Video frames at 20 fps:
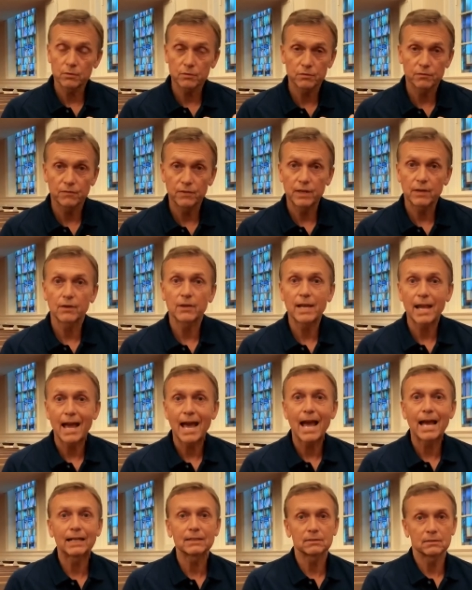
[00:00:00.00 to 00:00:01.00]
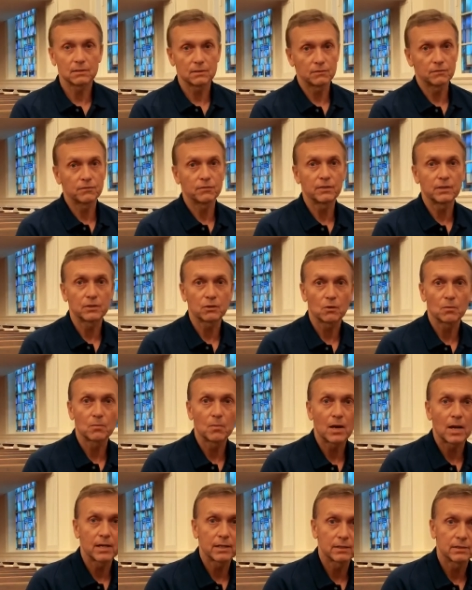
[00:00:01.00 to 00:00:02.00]
it's very active in our
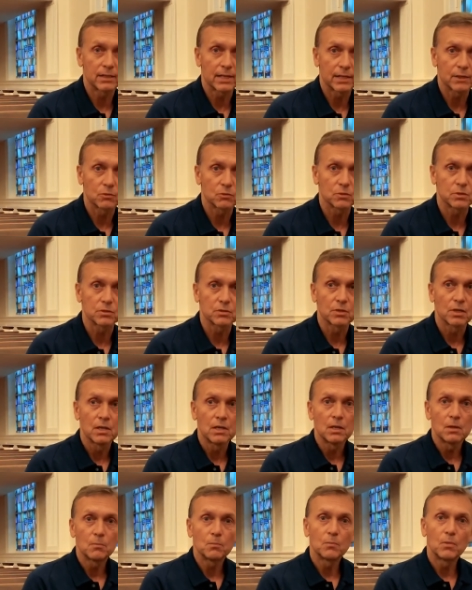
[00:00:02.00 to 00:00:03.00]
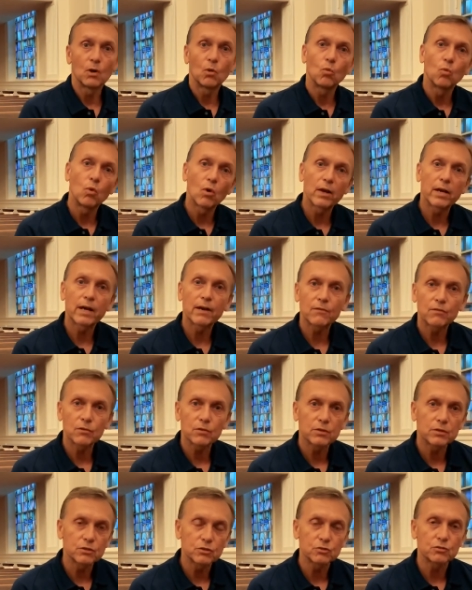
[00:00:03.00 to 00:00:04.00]
body language. But
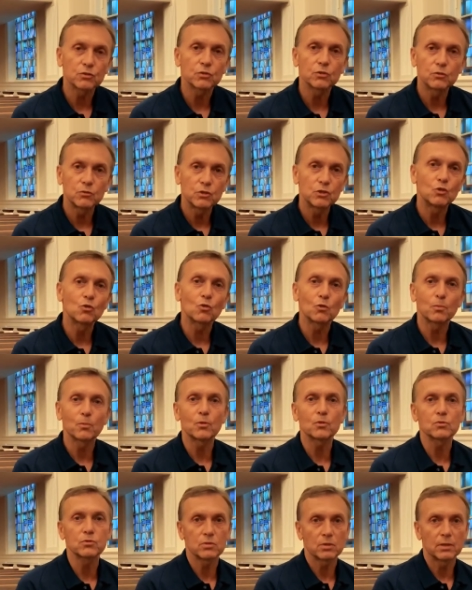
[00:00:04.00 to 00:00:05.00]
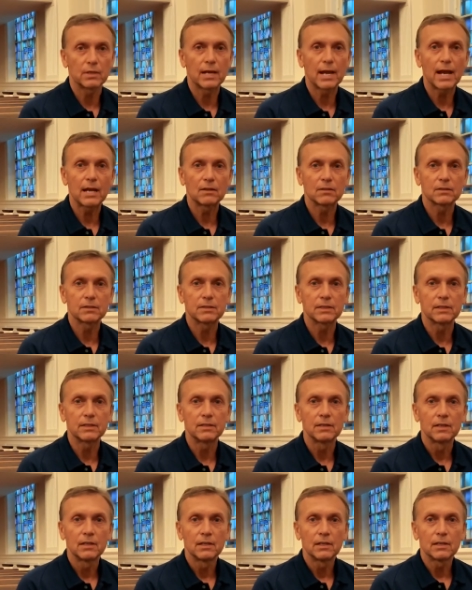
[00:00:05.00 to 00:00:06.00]
whatever is true to your personality
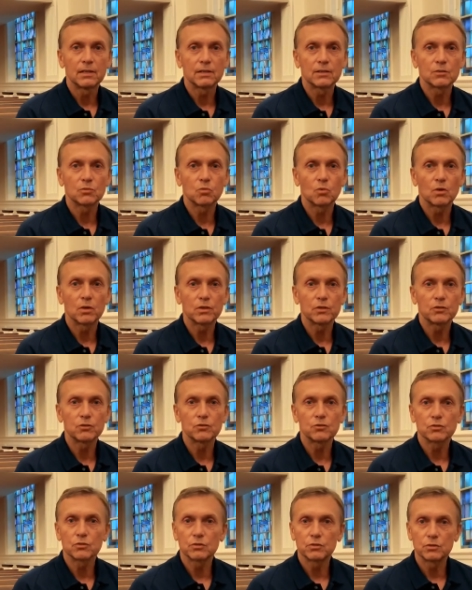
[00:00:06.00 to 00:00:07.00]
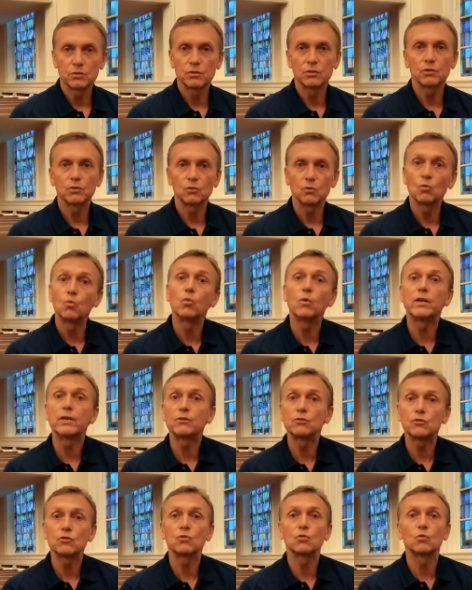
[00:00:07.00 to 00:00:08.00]
is what you should do
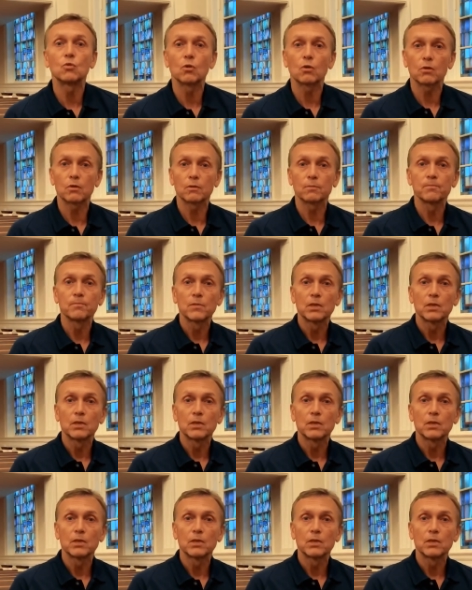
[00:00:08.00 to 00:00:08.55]
when you are